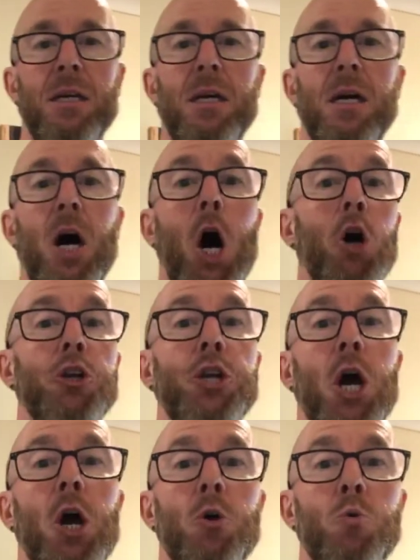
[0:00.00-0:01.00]
From this
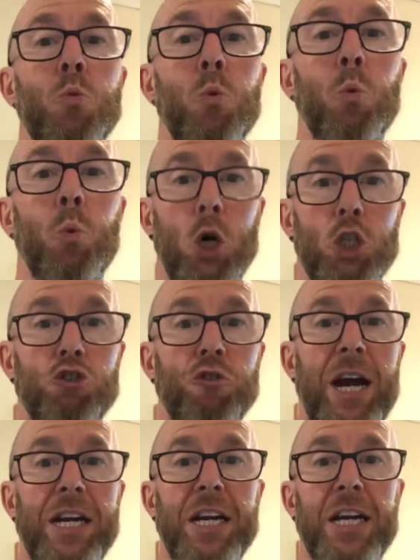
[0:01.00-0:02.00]
plan,
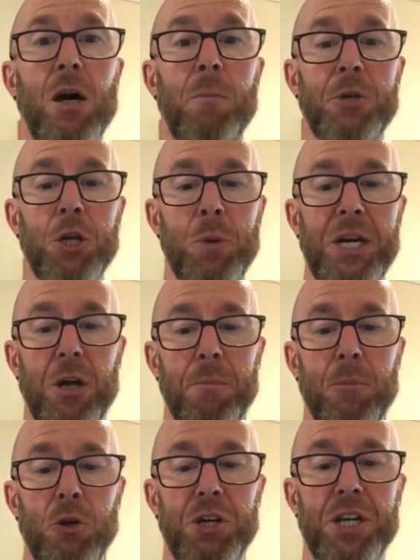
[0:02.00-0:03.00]
I know
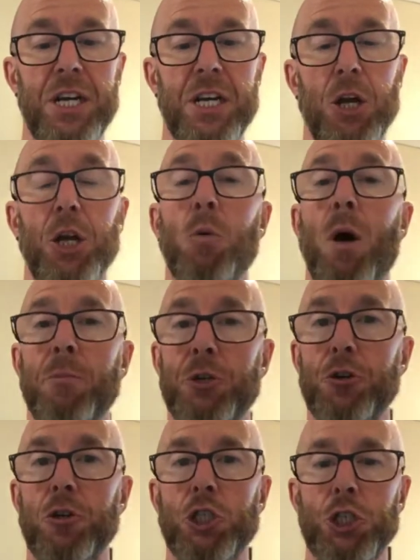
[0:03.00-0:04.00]
what training I'm
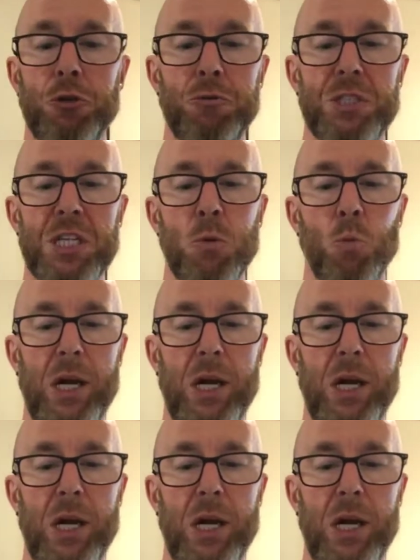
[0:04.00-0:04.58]
doing on Monday.